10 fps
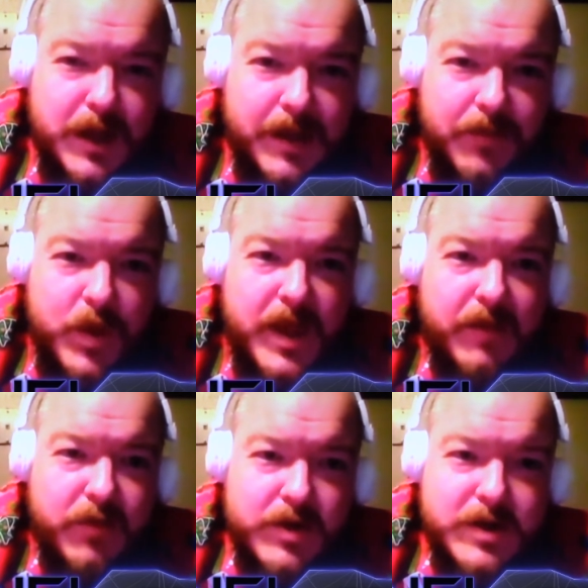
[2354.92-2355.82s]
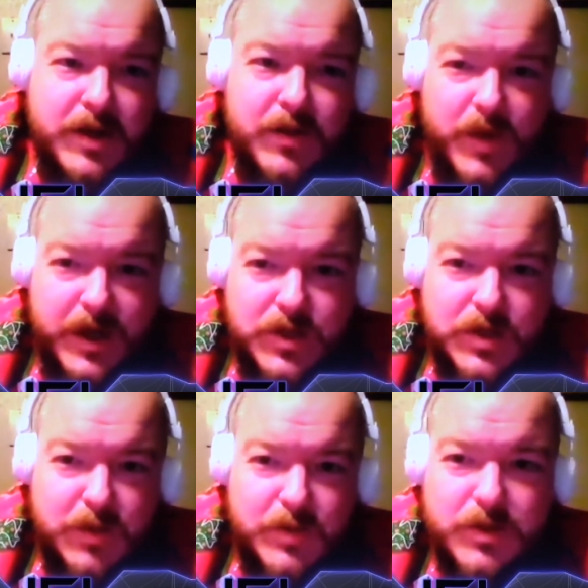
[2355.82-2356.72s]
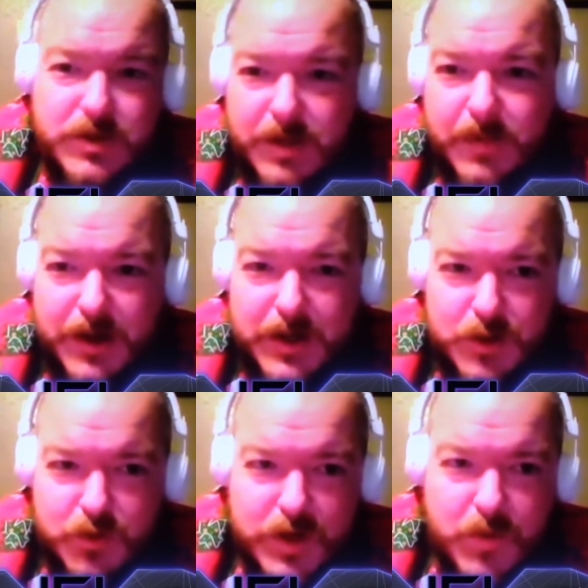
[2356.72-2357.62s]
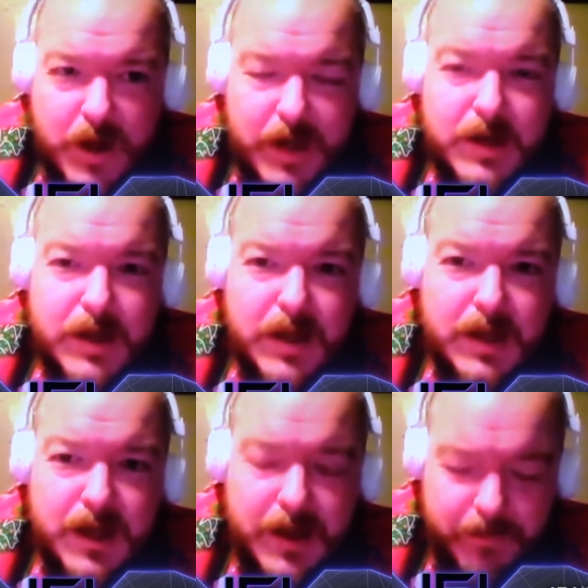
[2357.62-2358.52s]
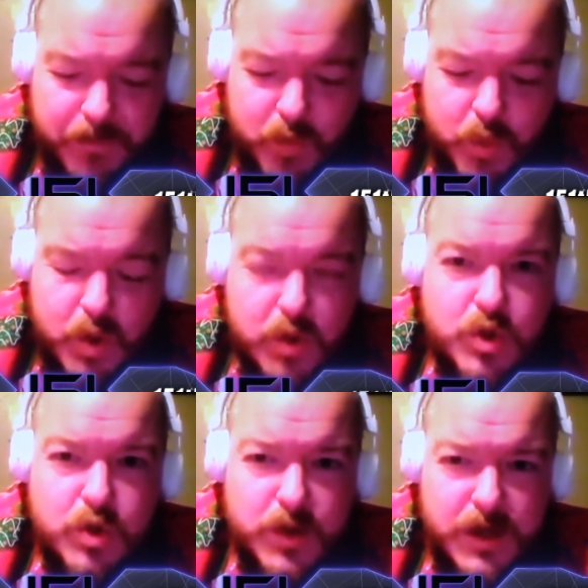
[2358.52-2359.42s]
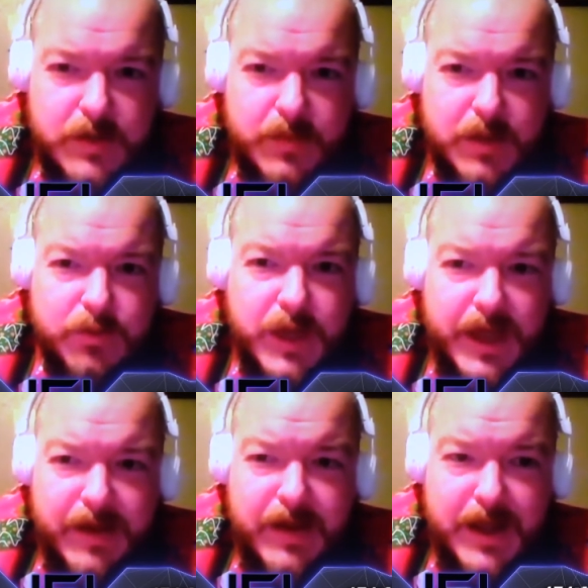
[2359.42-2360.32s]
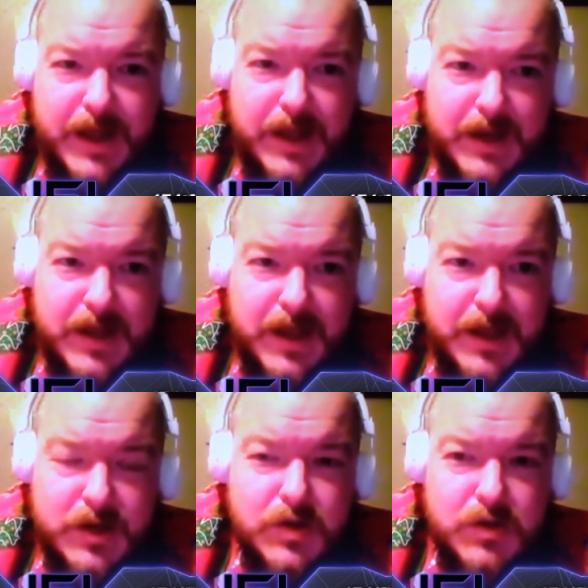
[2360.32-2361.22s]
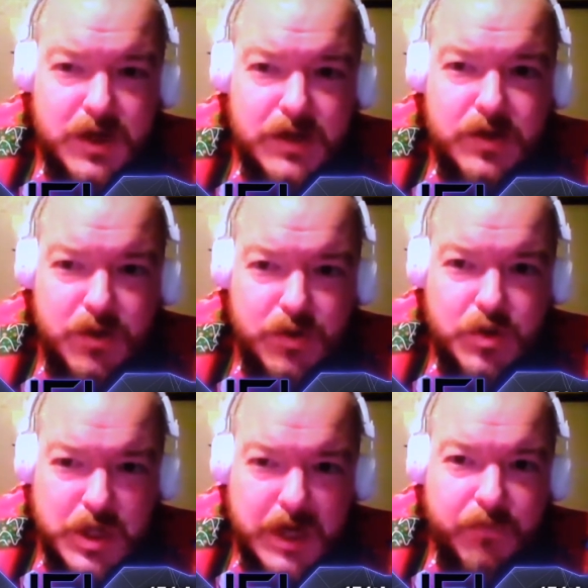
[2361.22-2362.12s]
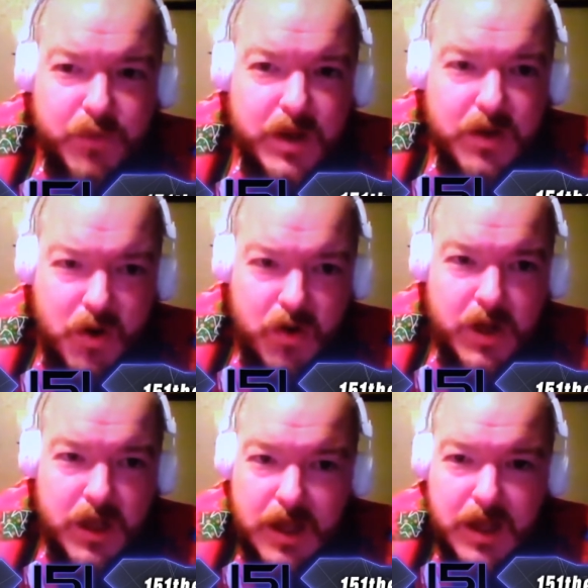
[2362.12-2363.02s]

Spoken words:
We have already done the wine show, but you can come on. You drink wine. You do need to be able to hang, and you do need to know your if we get nerdy.